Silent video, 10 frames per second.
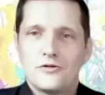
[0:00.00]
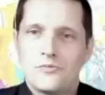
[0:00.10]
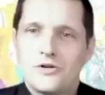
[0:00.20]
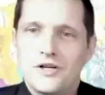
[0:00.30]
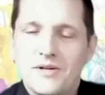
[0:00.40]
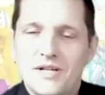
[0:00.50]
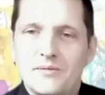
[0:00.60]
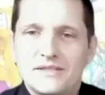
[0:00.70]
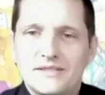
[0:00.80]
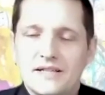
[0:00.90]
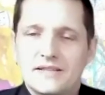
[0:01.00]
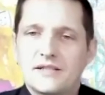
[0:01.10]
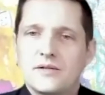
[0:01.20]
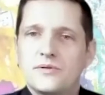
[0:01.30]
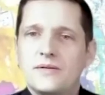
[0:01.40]
morning. My name is
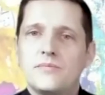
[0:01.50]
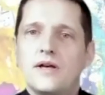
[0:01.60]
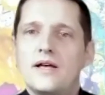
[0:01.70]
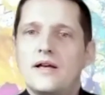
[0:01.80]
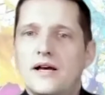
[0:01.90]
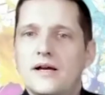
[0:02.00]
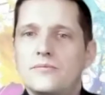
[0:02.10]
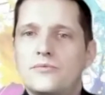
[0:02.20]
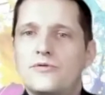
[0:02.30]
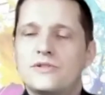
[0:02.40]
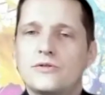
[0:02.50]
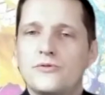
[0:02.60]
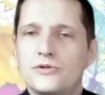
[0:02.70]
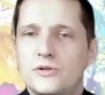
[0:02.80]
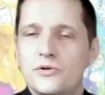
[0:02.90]
Alexander Briem. I'm Professor of
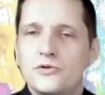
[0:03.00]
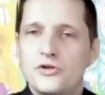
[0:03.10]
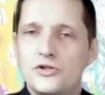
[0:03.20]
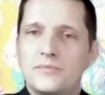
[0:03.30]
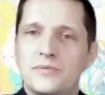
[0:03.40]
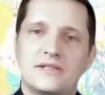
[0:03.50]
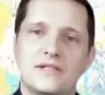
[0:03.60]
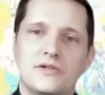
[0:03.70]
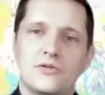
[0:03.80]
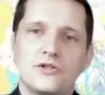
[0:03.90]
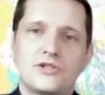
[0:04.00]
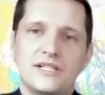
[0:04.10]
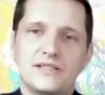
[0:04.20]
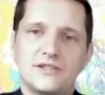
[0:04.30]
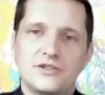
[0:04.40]
Entrepreneurship in Technology
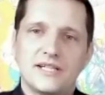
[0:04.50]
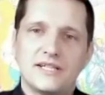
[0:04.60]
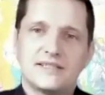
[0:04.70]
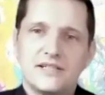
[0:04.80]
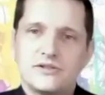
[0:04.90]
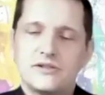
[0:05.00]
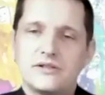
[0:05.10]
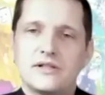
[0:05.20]
and Digitization,